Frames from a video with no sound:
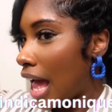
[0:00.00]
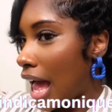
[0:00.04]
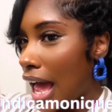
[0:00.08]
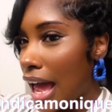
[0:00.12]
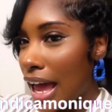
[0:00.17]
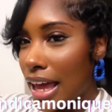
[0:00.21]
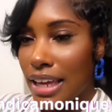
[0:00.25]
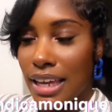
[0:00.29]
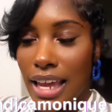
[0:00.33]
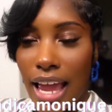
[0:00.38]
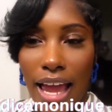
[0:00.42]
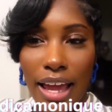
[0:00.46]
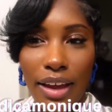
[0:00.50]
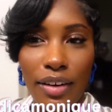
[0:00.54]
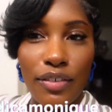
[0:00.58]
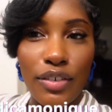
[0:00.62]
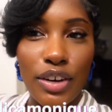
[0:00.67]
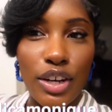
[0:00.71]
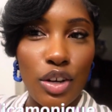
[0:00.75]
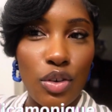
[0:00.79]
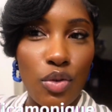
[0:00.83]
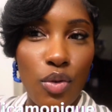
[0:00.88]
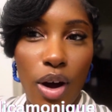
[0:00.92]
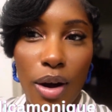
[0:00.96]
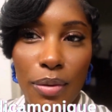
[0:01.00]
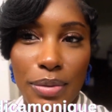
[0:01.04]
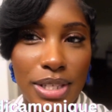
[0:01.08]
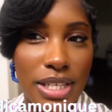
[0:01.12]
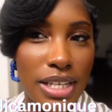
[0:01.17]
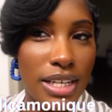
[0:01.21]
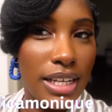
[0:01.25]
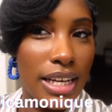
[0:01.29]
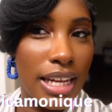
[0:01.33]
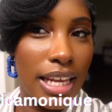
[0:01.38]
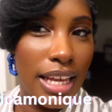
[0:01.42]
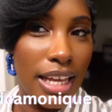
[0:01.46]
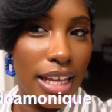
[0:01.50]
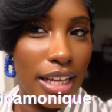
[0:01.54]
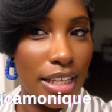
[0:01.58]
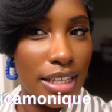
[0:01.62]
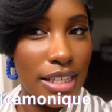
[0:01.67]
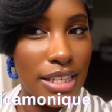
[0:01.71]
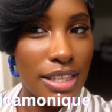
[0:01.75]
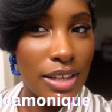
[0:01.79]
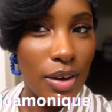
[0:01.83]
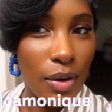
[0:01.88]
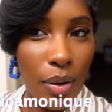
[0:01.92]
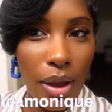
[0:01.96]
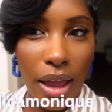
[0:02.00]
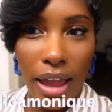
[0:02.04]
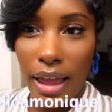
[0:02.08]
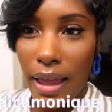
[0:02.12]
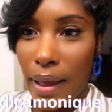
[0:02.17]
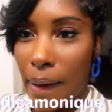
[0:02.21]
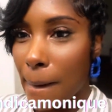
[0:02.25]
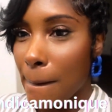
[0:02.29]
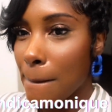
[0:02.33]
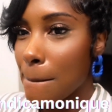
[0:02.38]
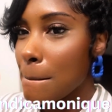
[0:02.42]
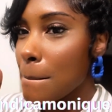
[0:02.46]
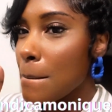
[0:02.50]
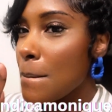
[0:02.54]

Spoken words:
I already knew I was in good hands, okay?